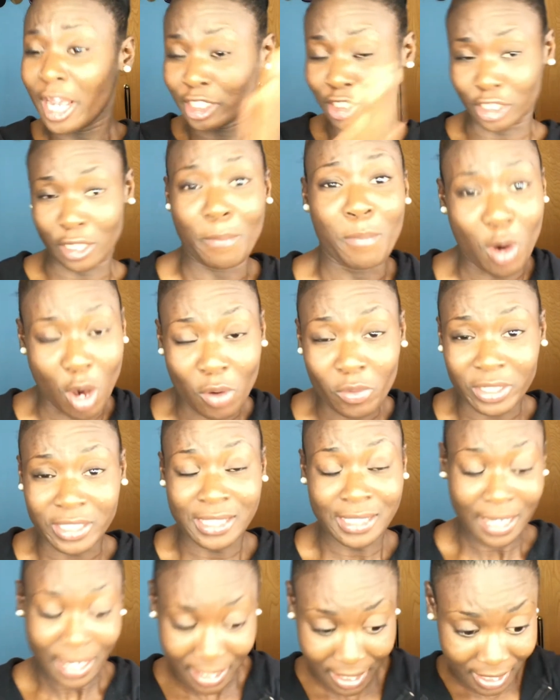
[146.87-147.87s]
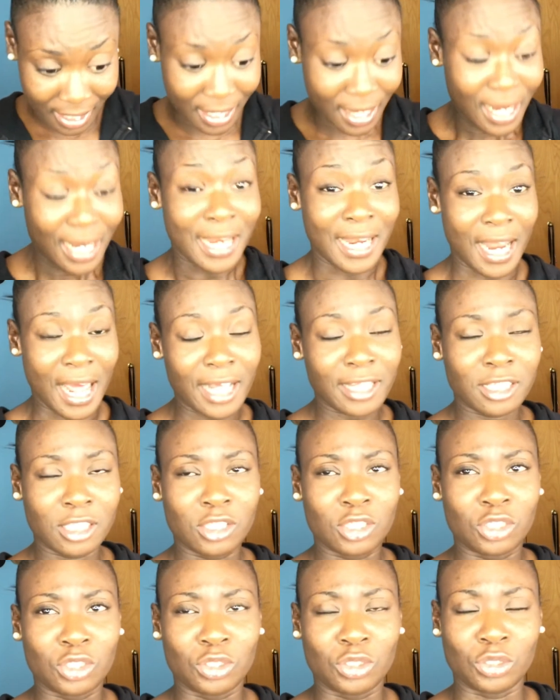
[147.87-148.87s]
Jamal was singing
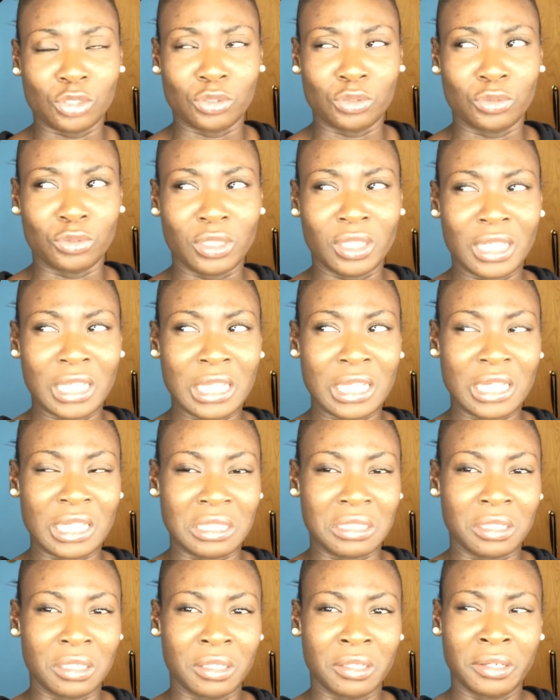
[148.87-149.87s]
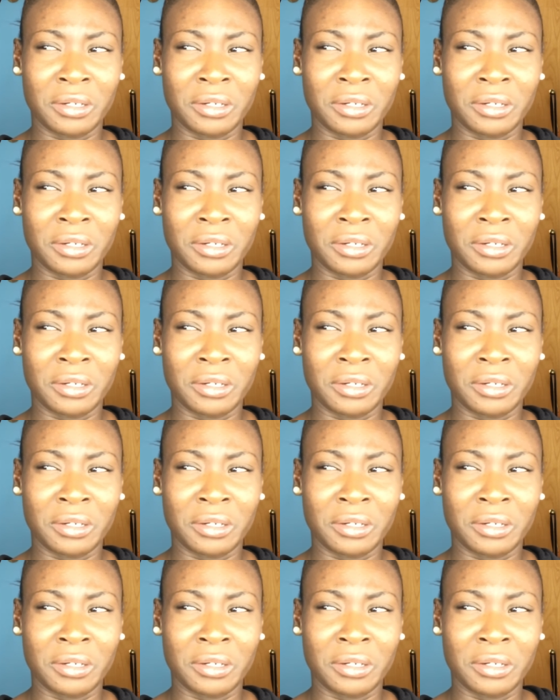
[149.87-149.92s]
next to Kitty.